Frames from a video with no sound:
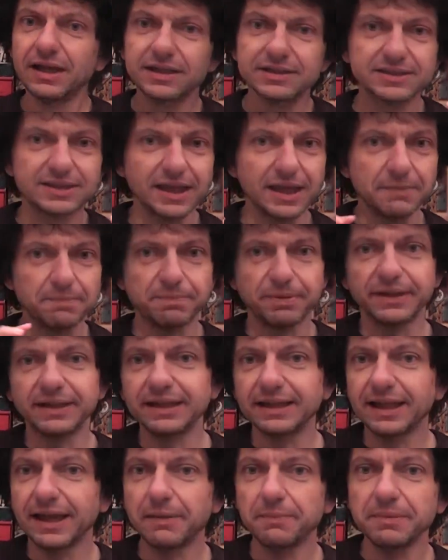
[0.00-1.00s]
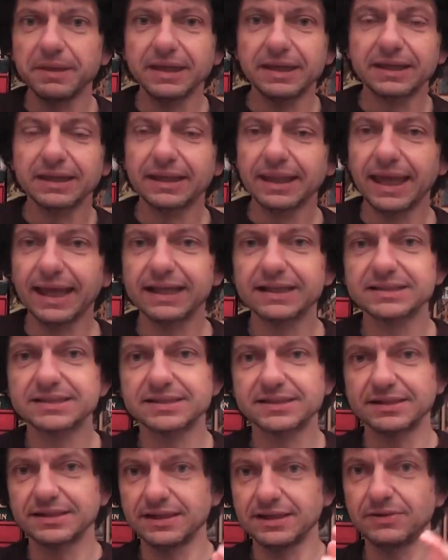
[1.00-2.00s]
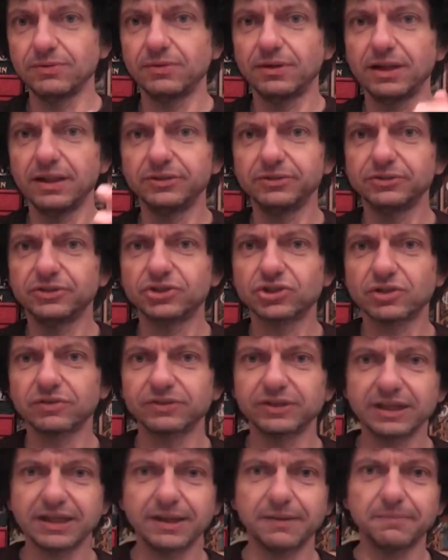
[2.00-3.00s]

Say Pandemic, Legacy, well, you discover the